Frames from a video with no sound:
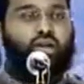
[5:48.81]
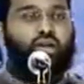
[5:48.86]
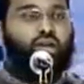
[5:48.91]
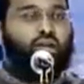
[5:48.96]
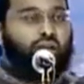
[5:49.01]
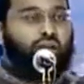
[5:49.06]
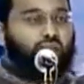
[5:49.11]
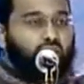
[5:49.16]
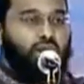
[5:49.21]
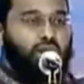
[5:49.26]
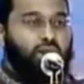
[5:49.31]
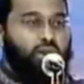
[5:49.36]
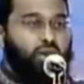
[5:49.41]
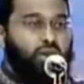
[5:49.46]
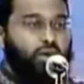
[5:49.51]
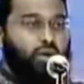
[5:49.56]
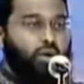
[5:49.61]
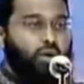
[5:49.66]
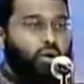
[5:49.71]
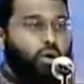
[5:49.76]

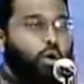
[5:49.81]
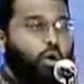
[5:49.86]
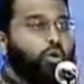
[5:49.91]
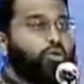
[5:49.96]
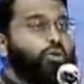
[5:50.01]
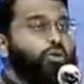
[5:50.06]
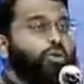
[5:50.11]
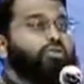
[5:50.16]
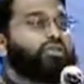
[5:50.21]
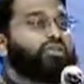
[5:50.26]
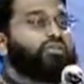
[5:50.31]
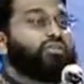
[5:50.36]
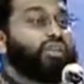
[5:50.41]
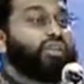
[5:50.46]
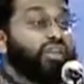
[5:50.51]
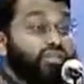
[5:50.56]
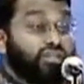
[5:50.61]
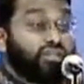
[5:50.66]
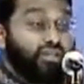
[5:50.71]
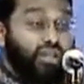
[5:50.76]
he or those of
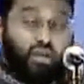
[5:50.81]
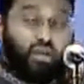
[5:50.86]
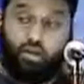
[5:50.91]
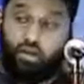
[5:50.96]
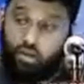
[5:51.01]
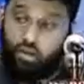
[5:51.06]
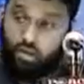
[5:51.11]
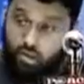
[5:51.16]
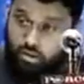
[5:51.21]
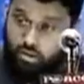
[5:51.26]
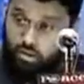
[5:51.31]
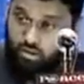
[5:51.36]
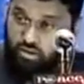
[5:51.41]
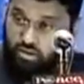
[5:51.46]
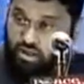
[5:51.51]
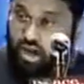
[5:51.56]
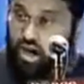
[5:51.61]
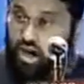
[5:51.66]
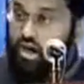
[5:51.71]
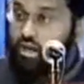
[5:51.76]
his
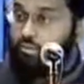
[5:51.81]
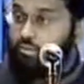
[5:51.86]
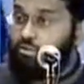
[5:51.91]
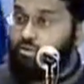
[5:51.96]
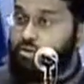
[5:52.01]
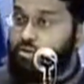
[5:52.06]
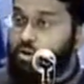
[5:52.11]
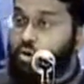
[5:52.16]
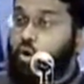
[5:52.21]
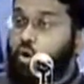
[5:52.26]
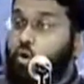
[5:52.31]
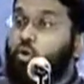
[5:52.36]
times, or